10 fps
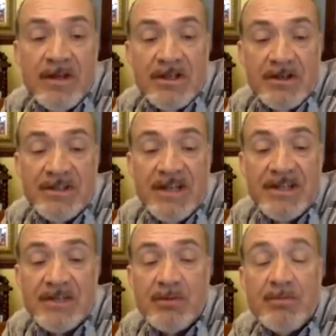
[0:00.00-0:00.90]
So
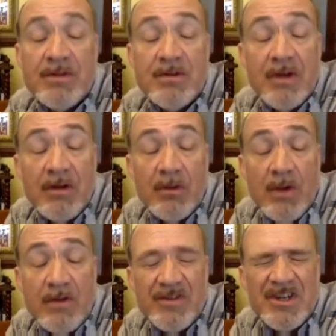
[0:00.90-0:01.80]
setters would be a
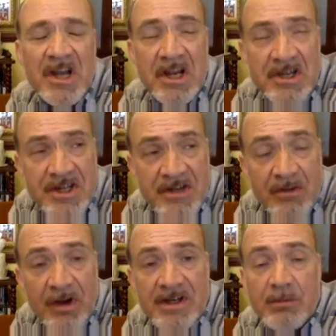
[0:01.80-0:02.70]
way of changing
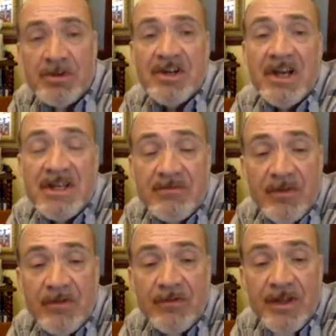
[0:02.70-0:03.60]
the rectangle, or changing
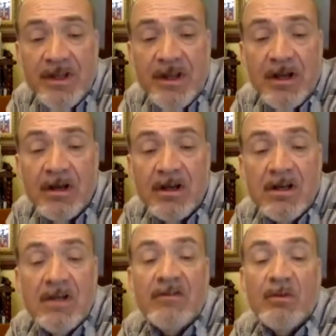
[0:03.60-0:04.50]
the
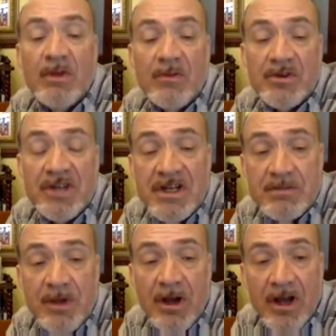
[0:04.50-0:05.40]
width, or changing
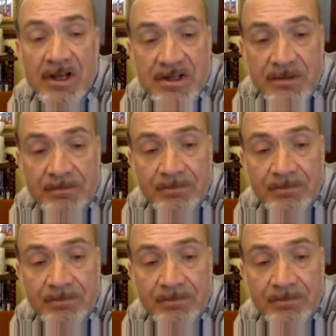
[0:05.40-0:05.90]
the height.